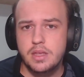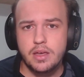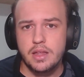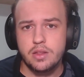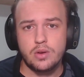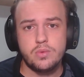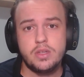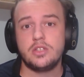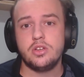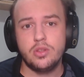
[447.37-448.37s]
don't know,
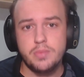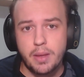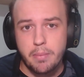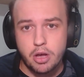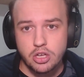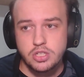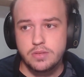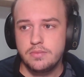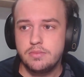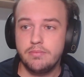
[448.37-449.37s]
it's going to be a boss,
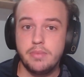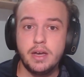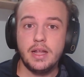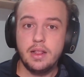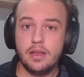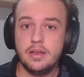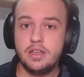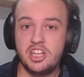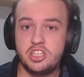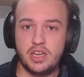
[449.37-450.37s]
but
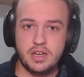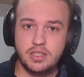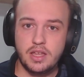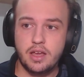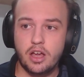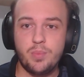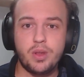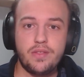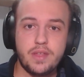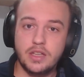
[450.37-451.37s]
it shares a couple
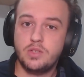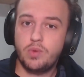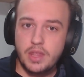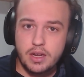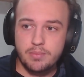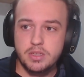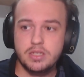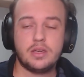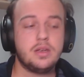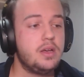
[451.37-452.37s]
of things with enemies.
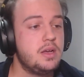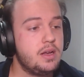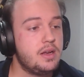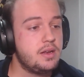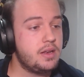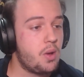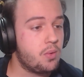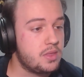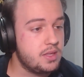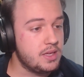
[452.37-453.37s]
Now,
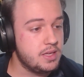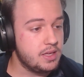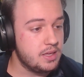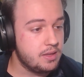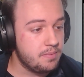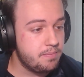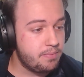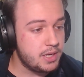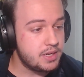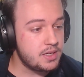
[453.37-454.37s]
the
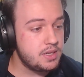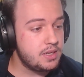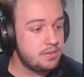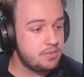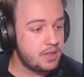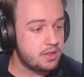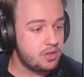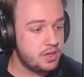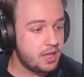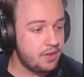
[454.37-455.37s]
perk that
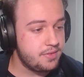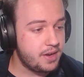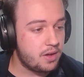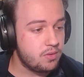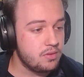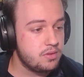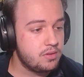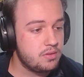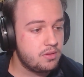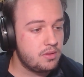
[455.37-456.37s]
you have now
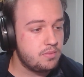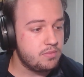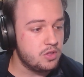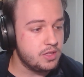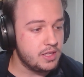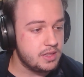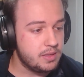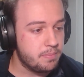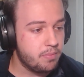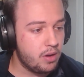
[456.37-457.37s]
building the
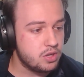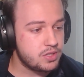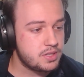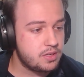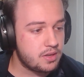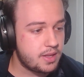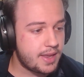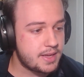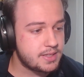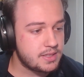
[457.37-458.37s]
boss
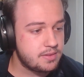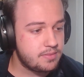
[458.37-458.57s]
class